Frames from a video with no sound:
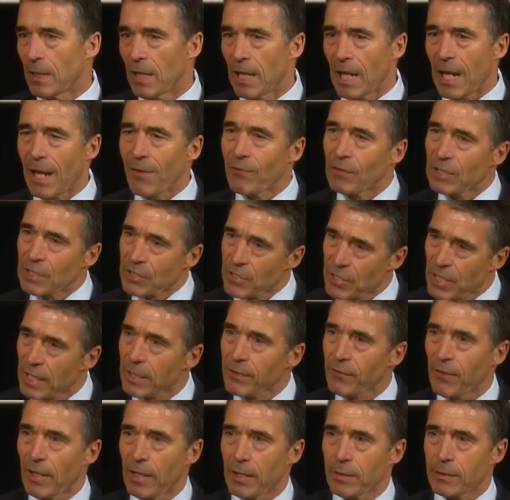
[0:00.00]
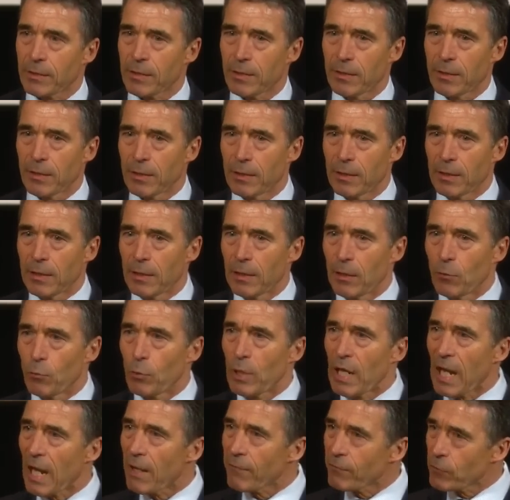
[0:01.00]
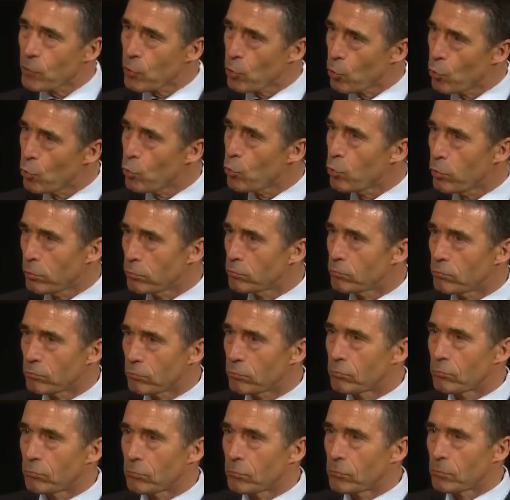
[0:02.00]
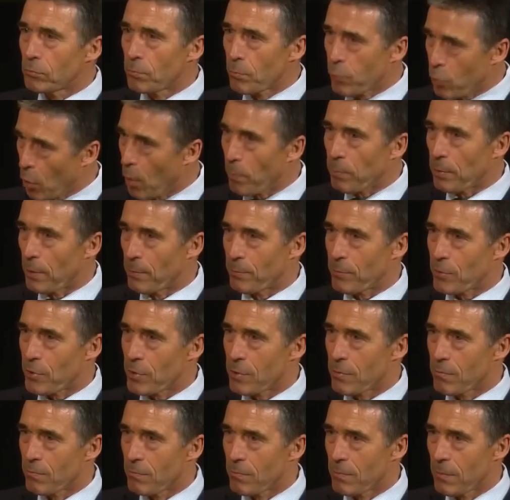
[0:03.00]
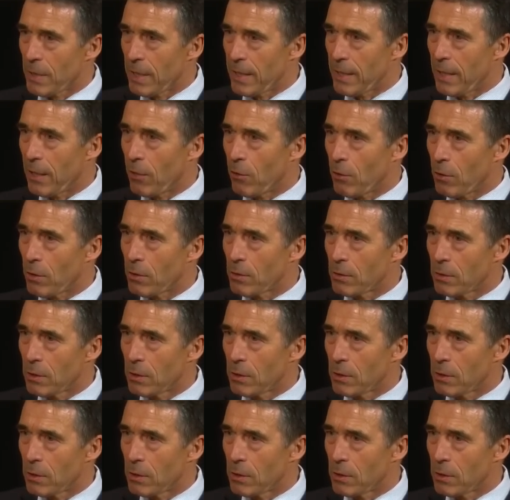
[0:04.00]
Having said that, we have two problems in our